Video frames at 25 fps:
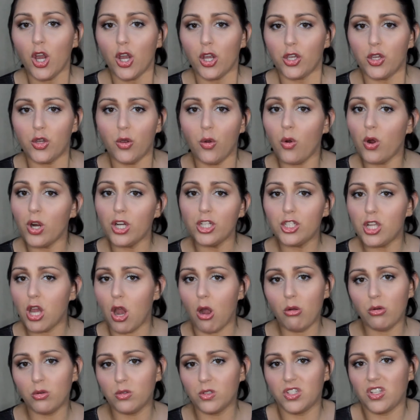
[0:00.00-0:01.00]
your
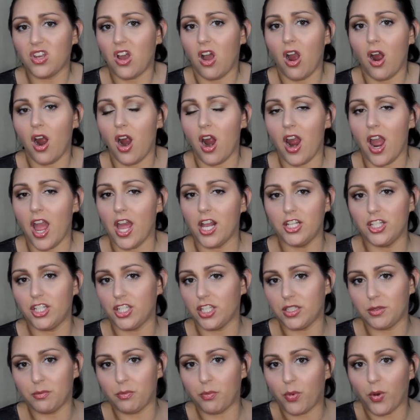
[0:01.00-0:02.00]
tones are and
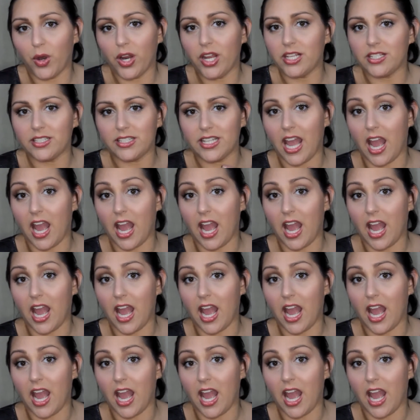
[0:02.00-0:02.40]
just brings